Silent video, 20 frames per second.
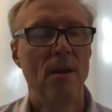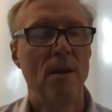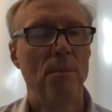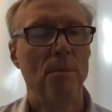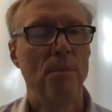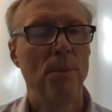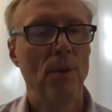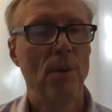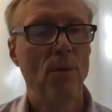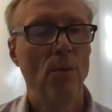
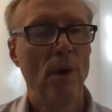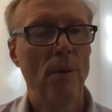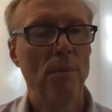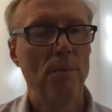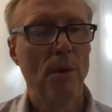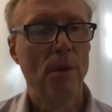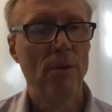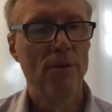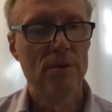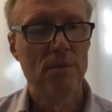But what
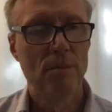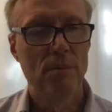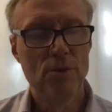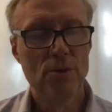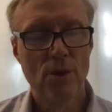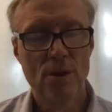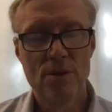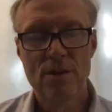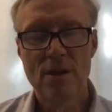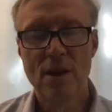both
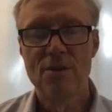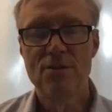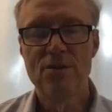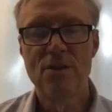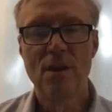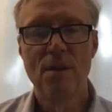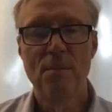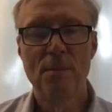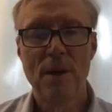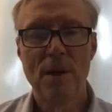George
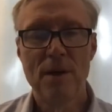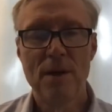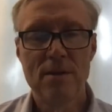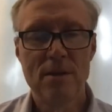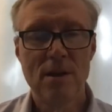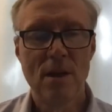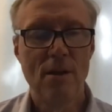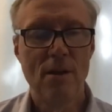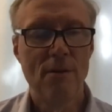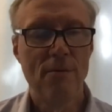Selgin and
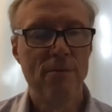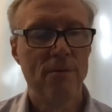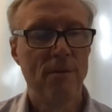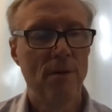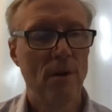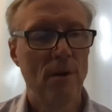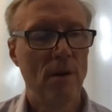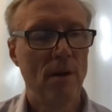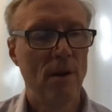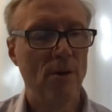myself
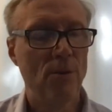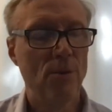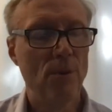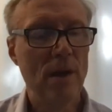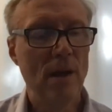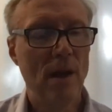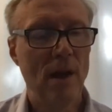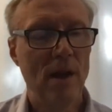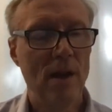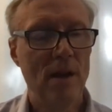
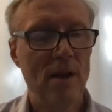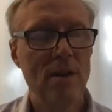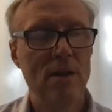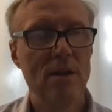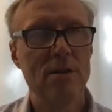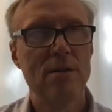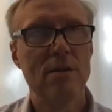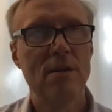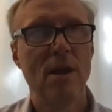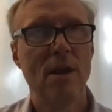agree on
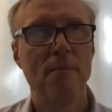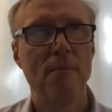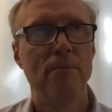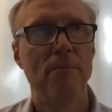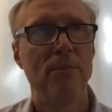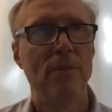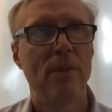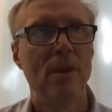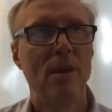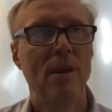is that
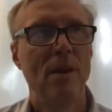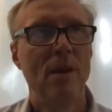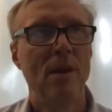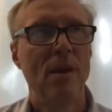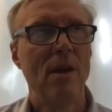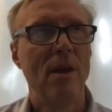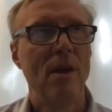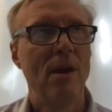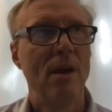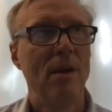
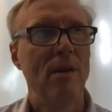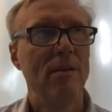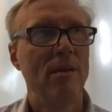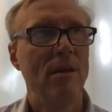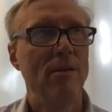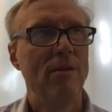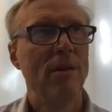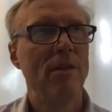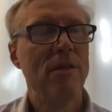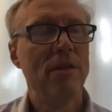
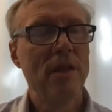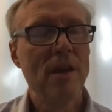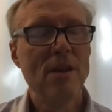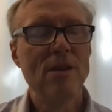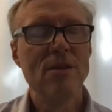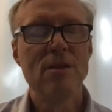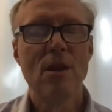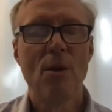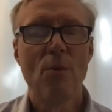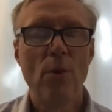the
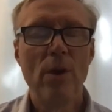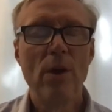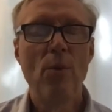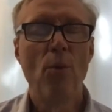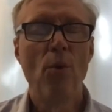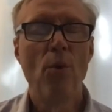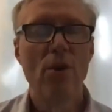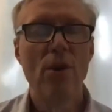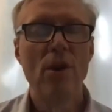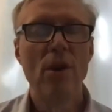things that we
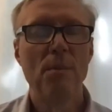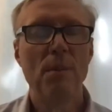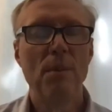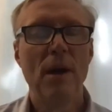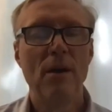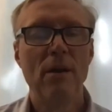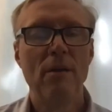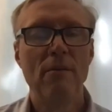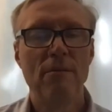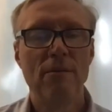worry
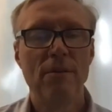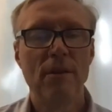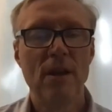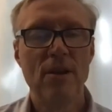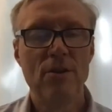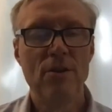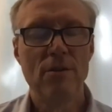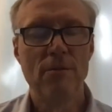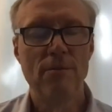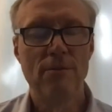about
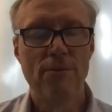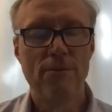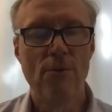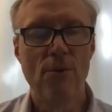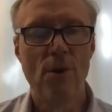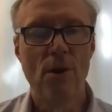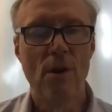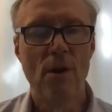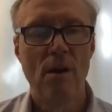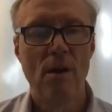inflation
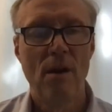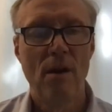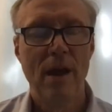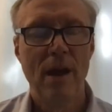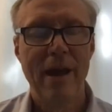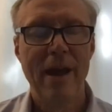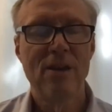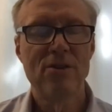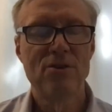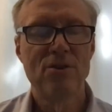for
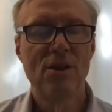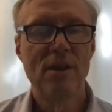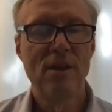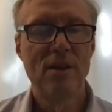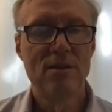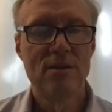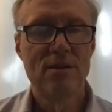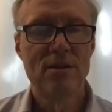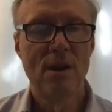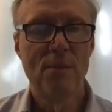actually
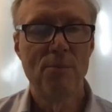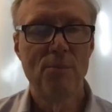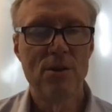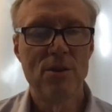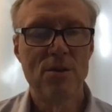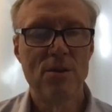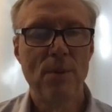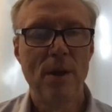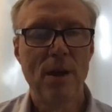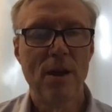in some
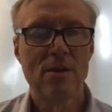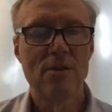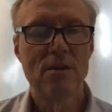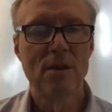respects